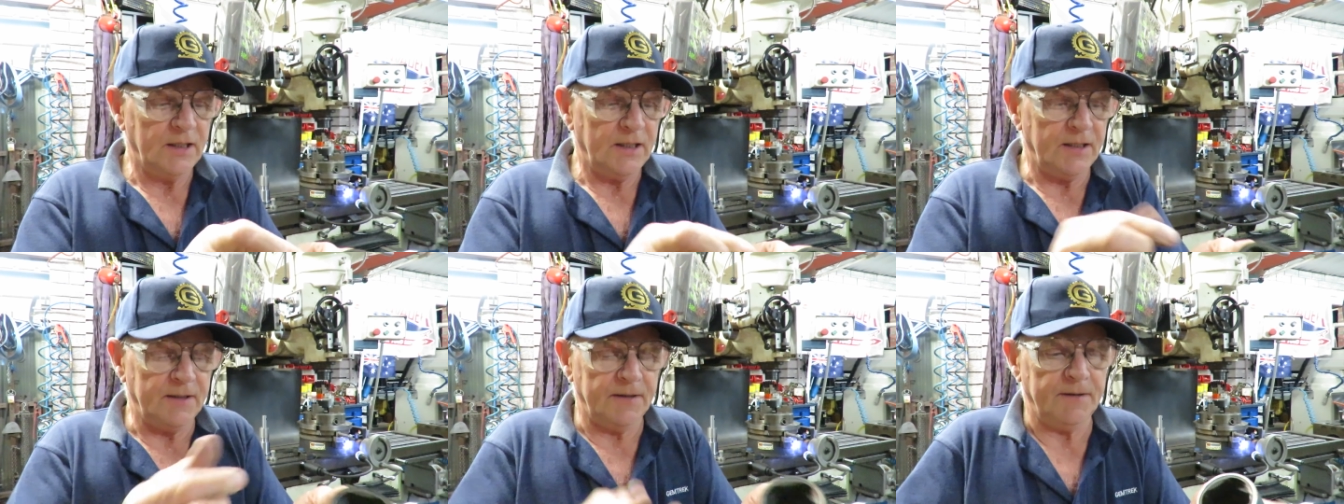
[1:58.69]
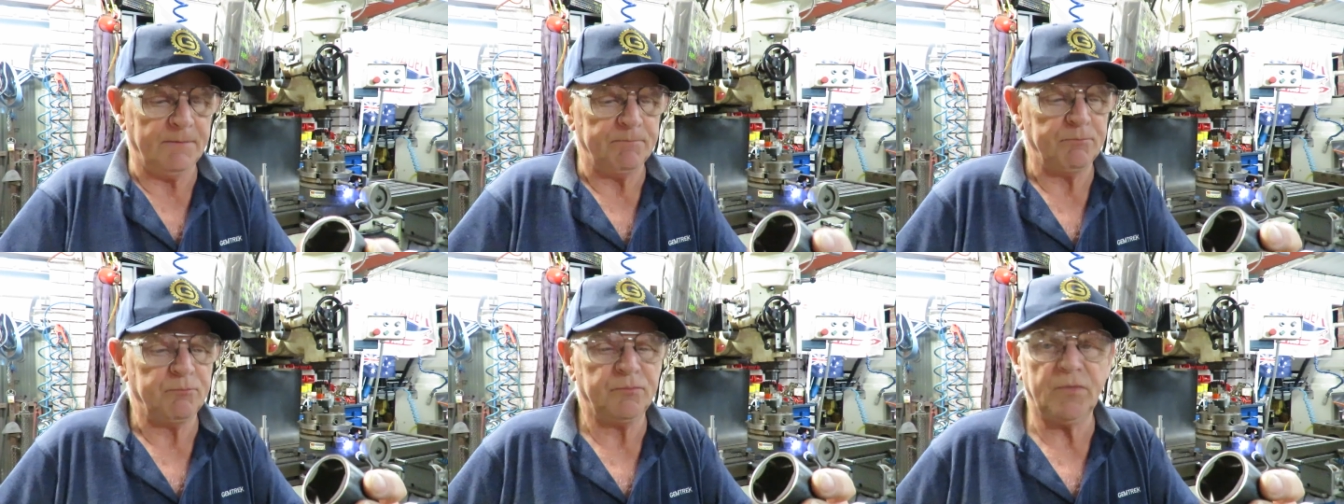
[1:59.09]

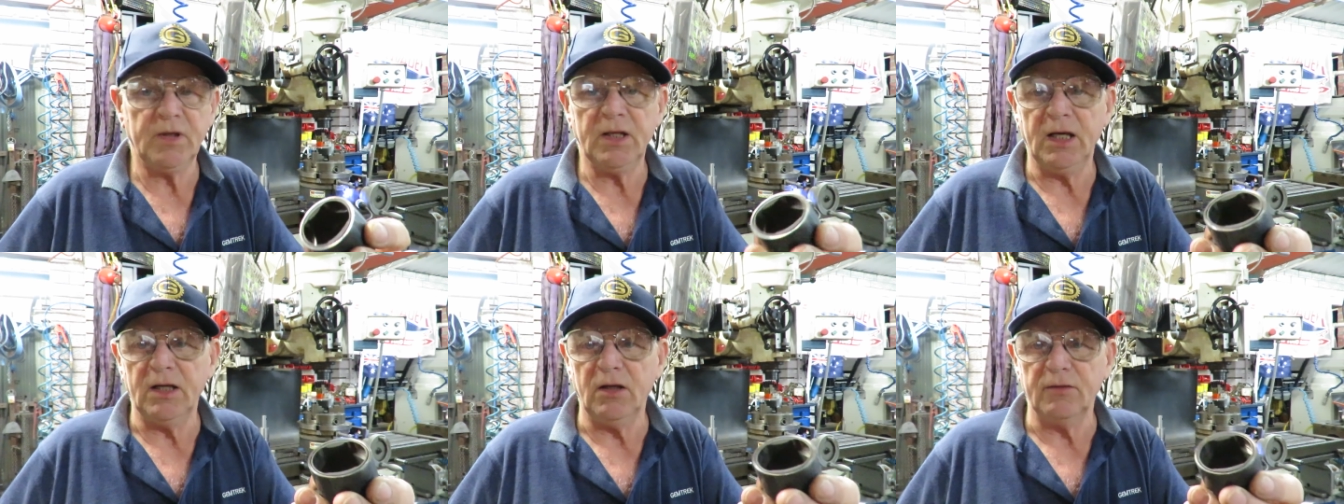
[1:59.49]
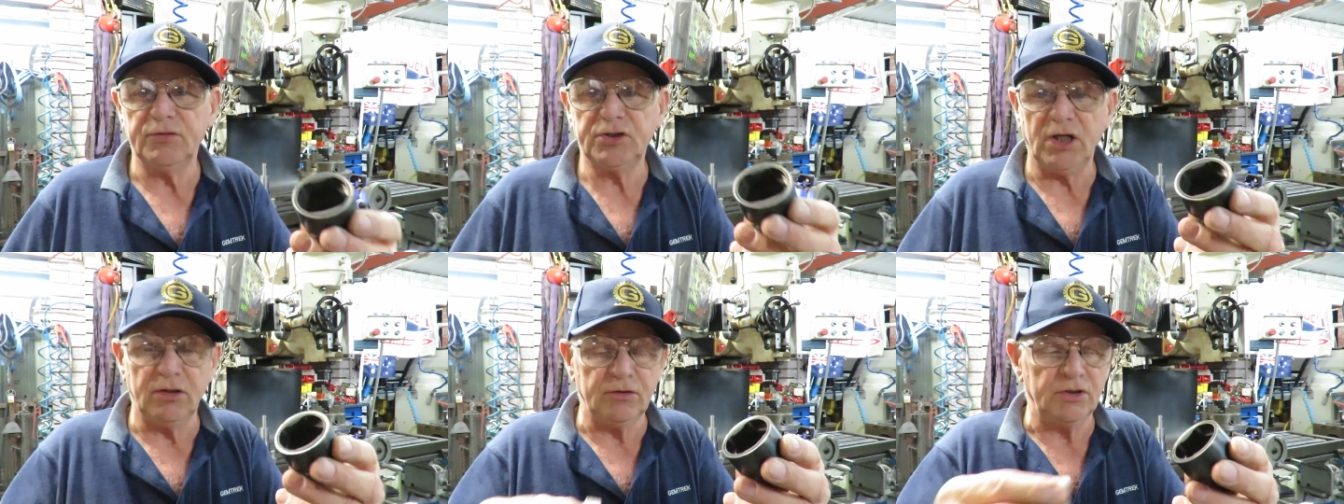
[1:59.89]
Um, and I've
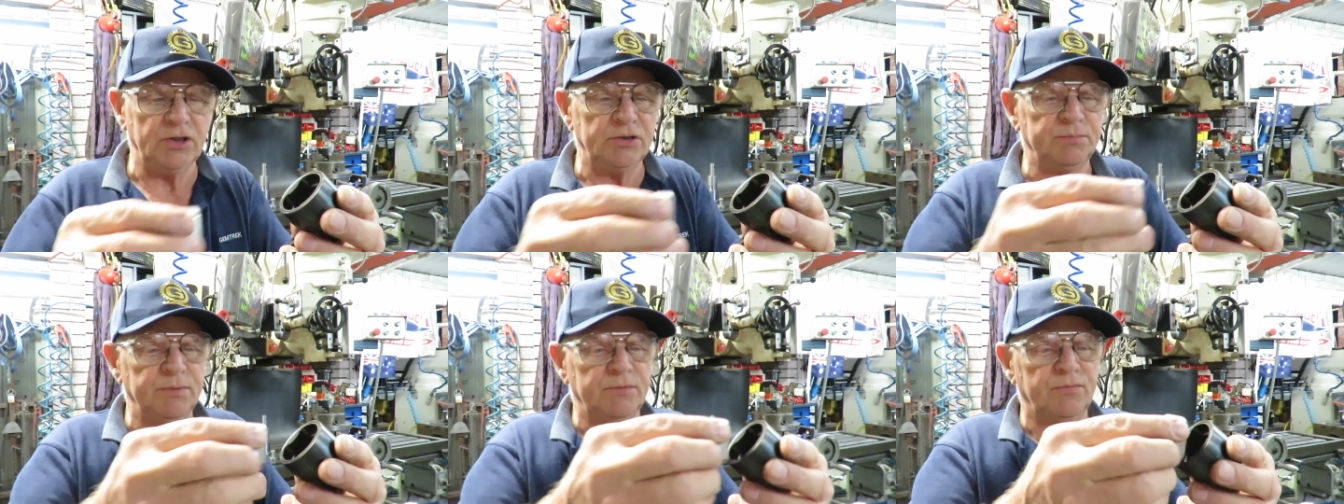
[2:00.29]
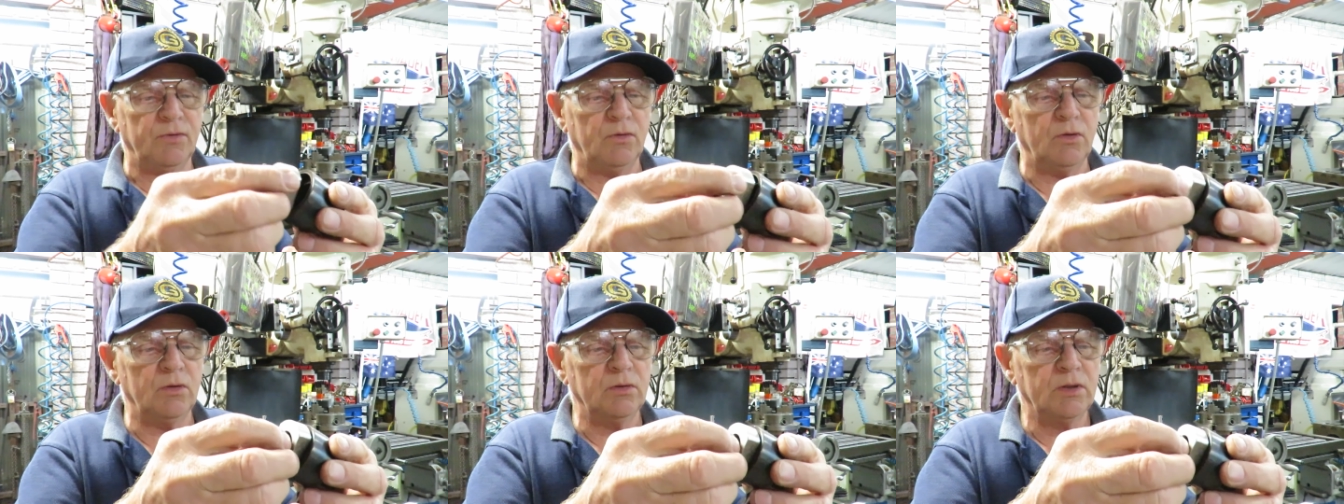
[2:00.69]
shown these
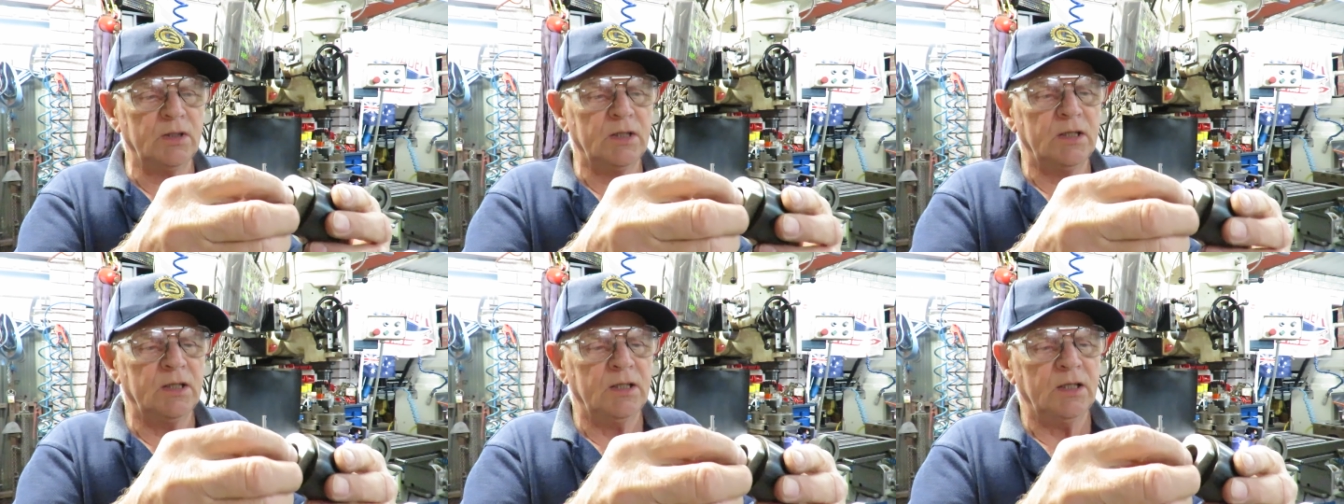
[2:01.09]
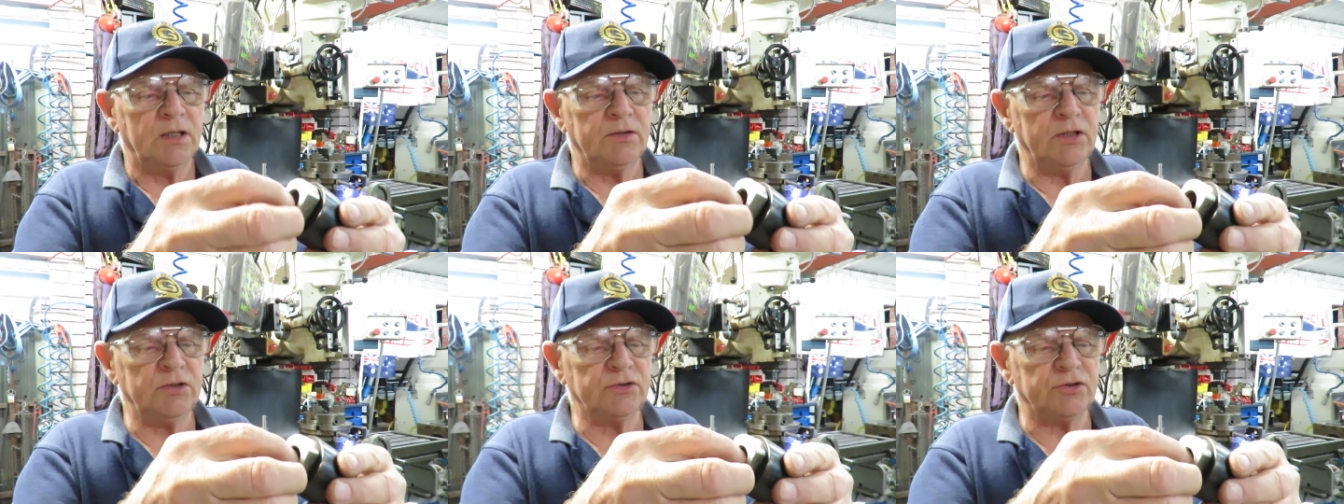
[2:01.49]
before.
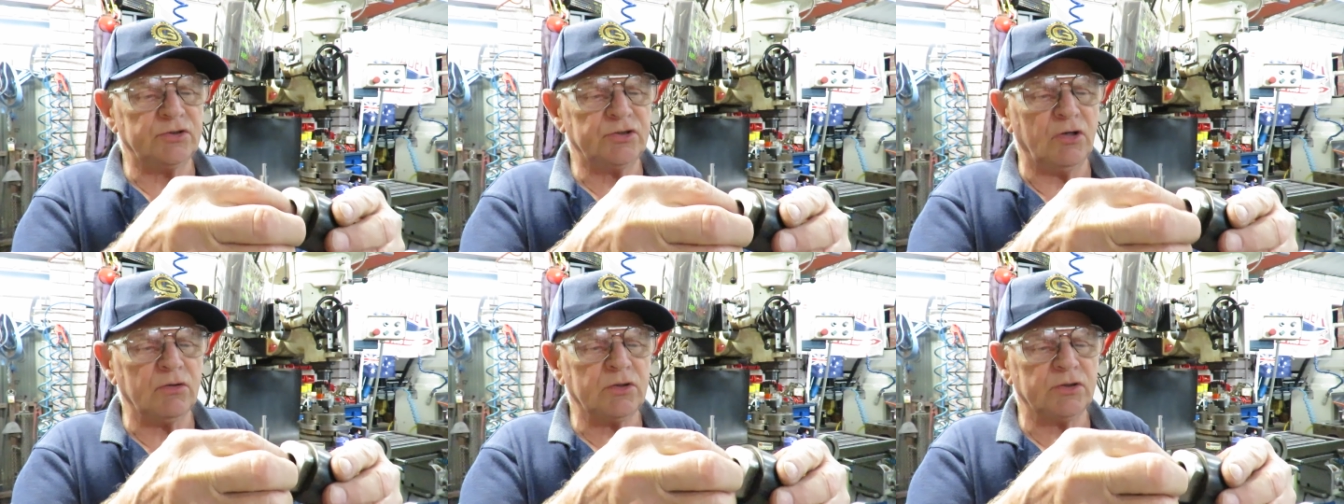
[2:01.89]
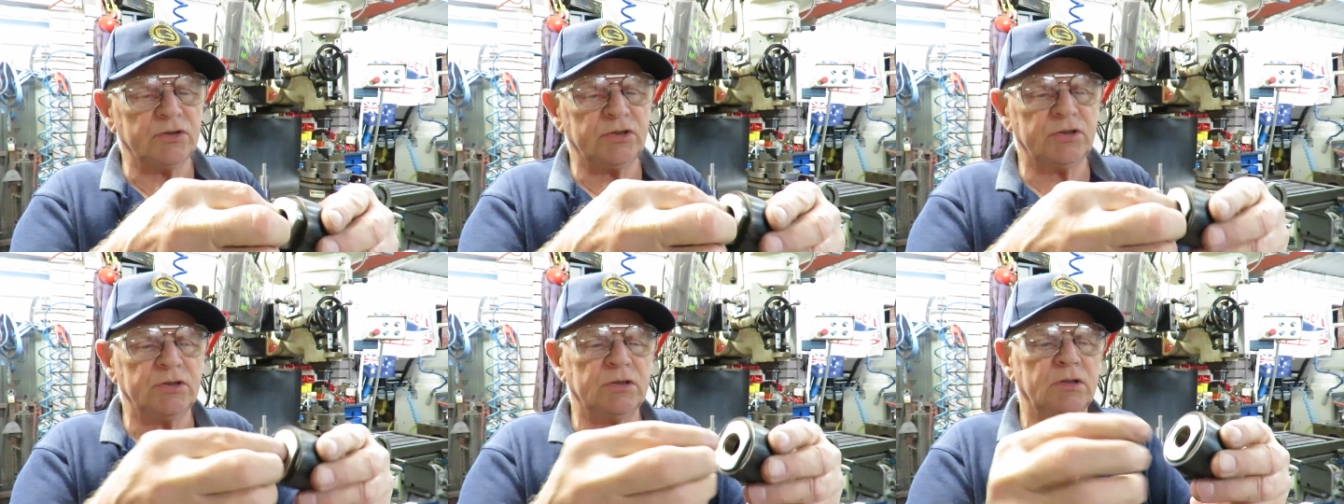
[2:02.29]
And these are
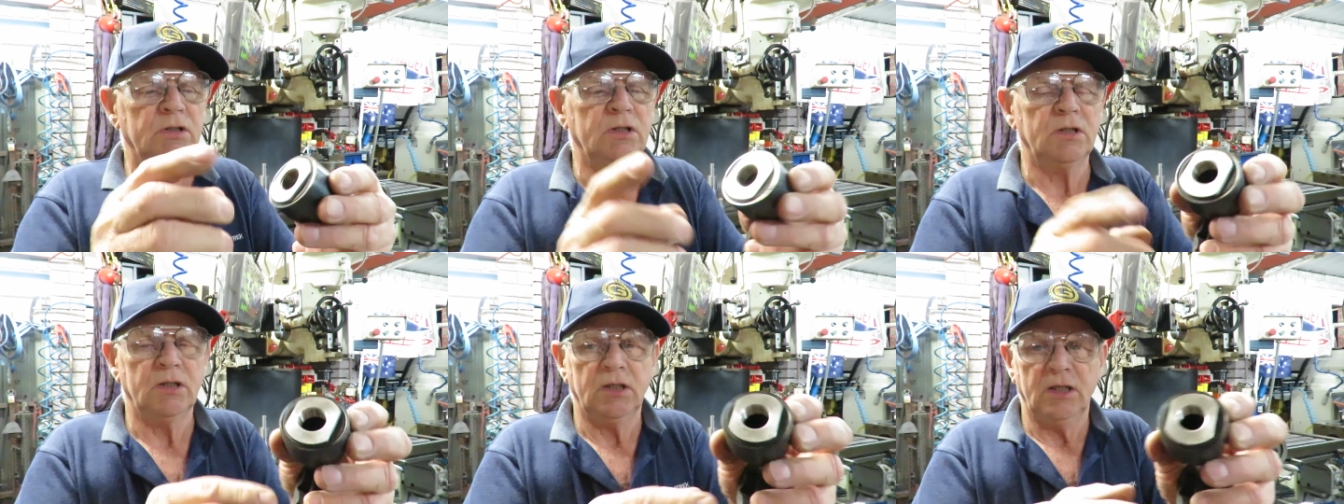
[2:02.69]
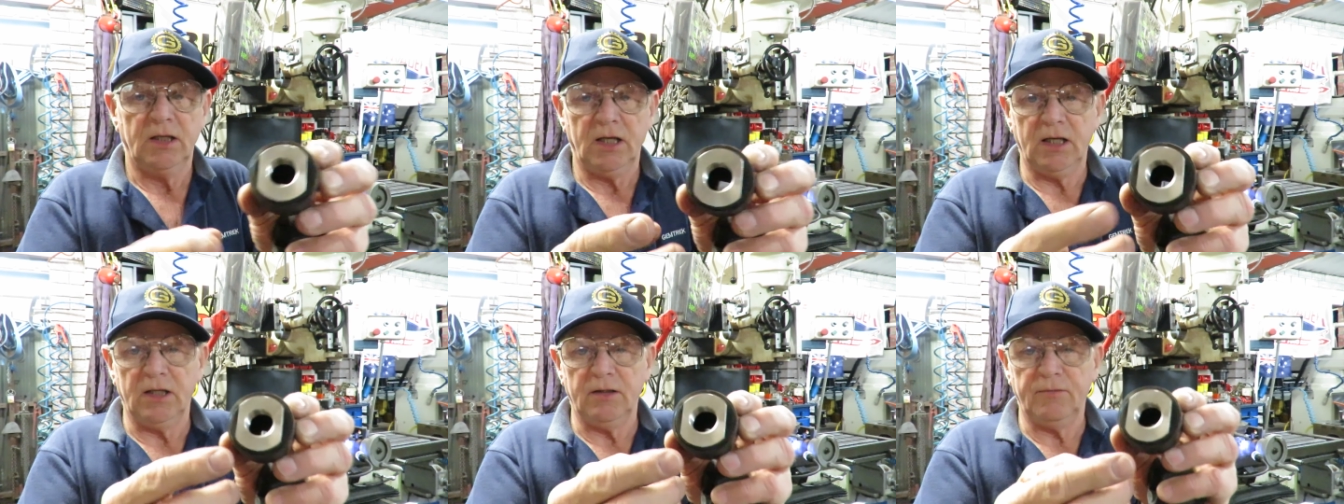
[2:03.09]
sockets
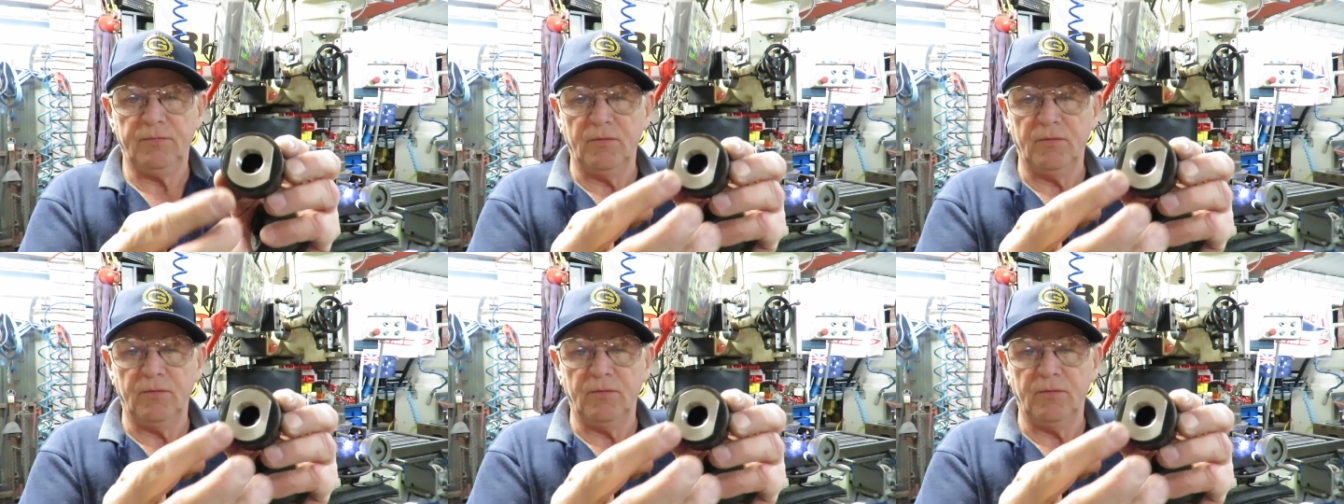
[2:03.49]
uh,